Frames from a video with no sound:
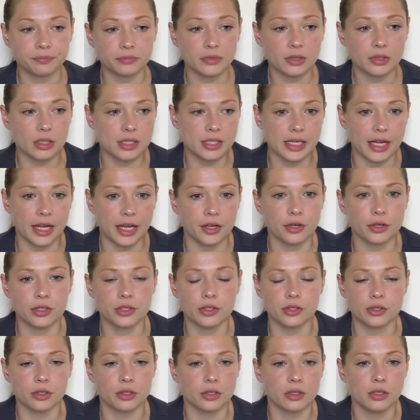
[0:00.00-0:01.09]

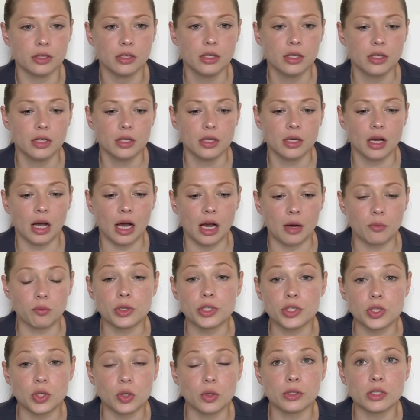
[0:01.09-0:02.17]
standards or
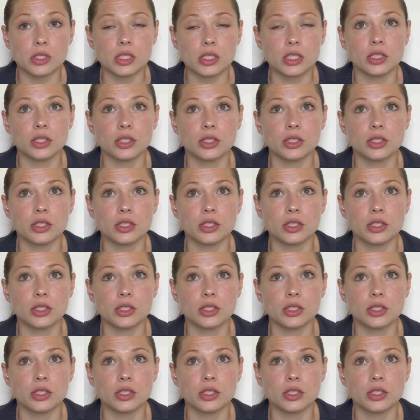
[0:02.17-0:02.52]
results,